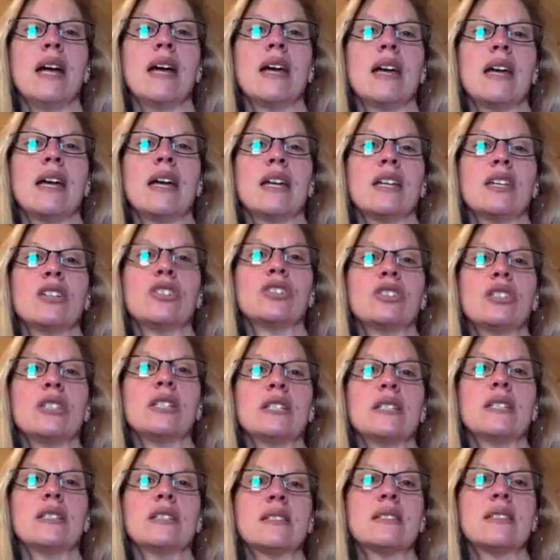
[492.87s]
And
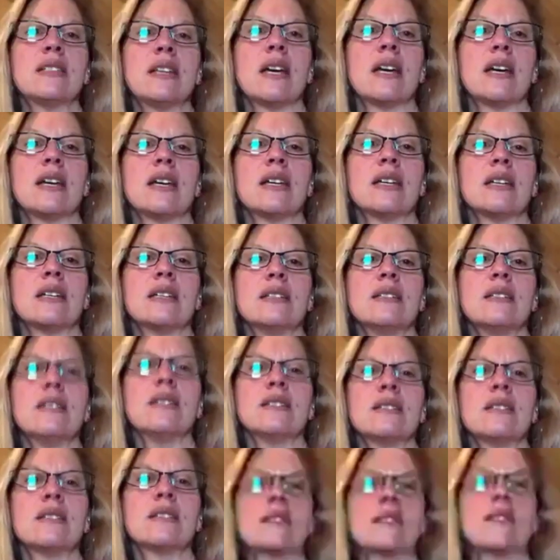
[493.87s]
she says,
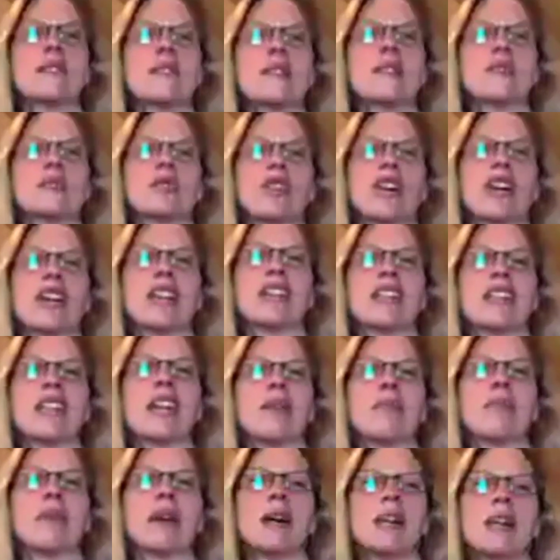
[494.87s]
I'm trying to
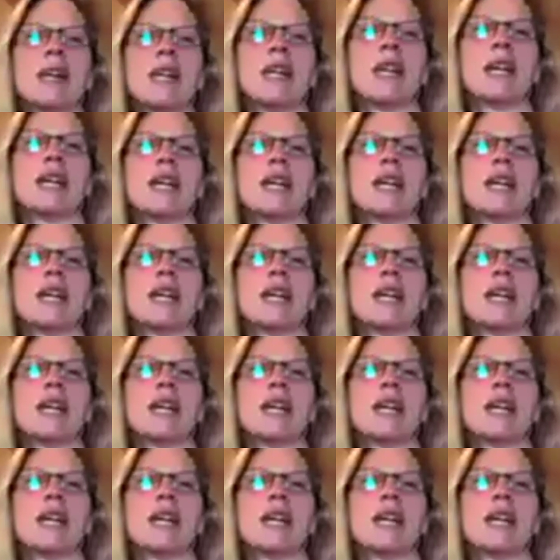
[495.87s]
get my,